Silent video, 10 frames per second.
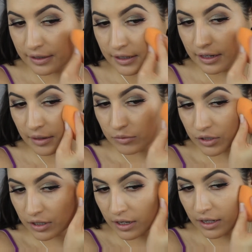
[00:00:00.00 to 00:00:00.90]
Then I'm
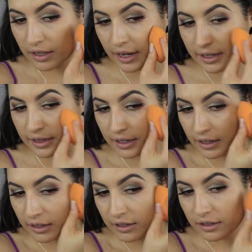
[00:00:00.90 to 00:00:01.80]
just going to
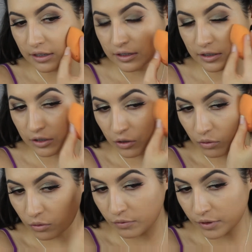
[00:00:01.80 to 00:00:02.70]
lightly go
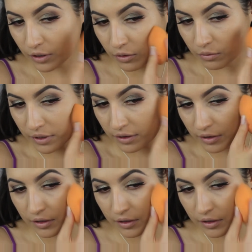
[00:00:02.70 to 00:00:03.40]
over with